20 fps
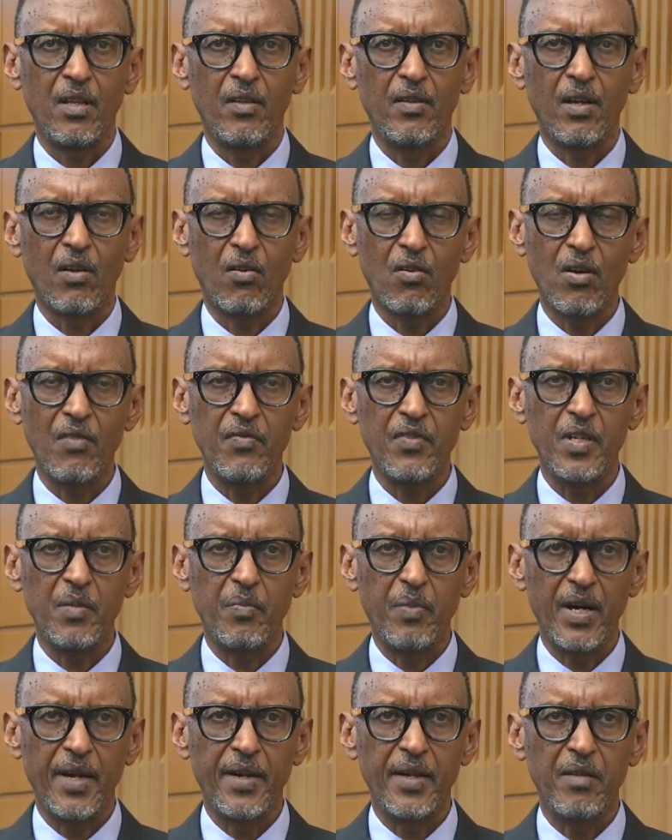The
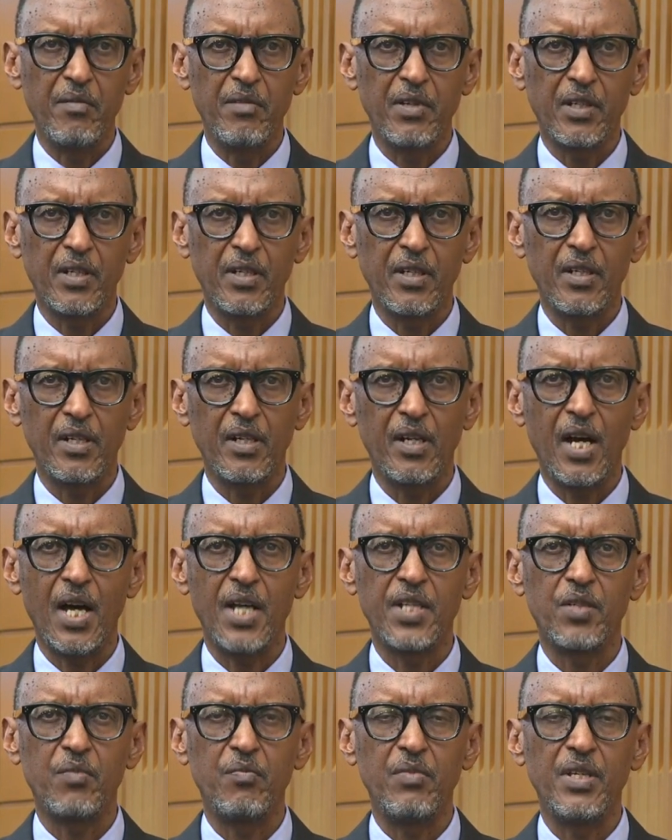COVID pandemic
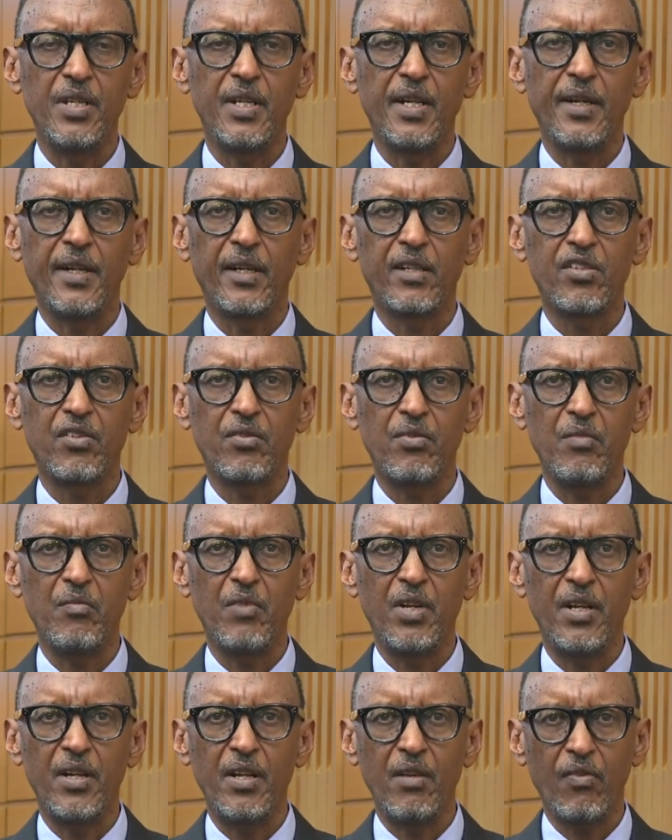has been an
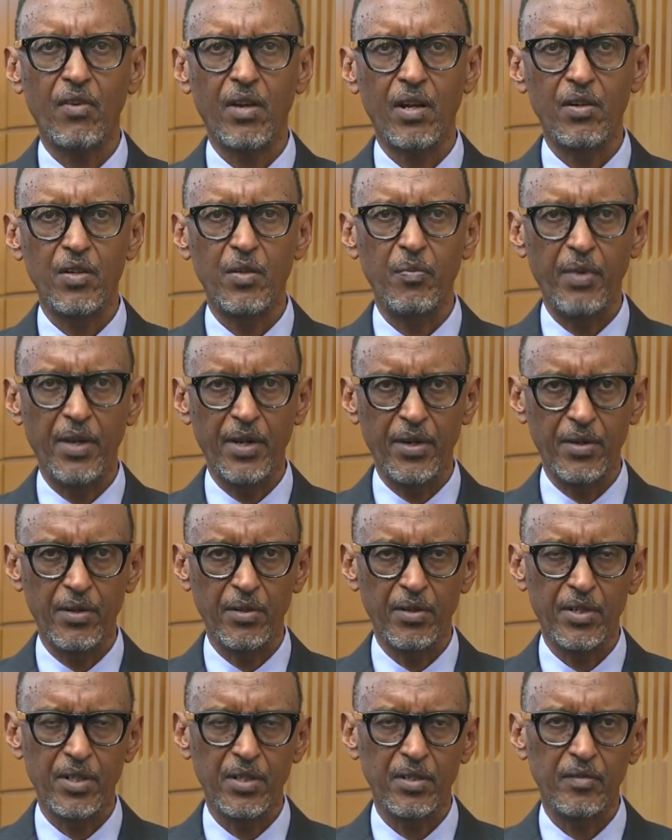extremely difficult
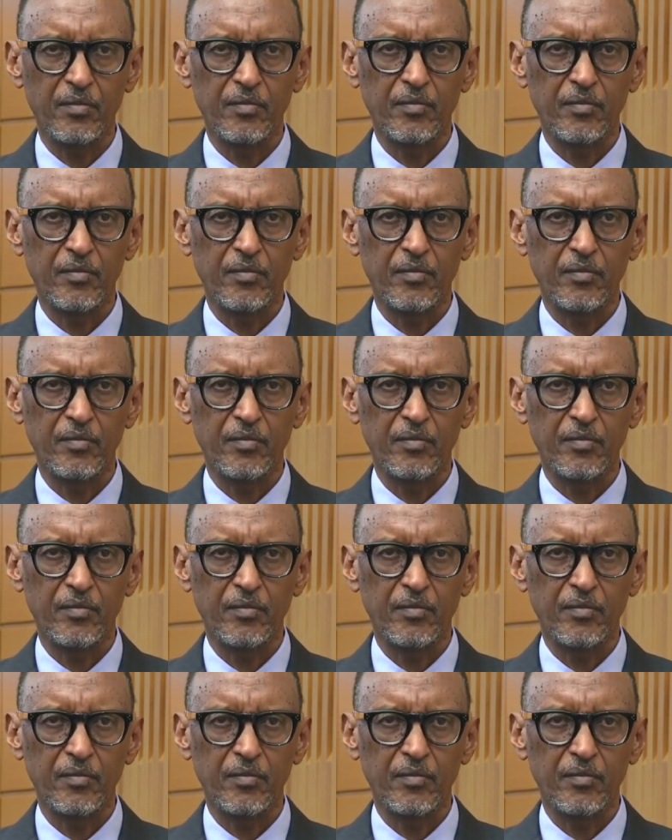period.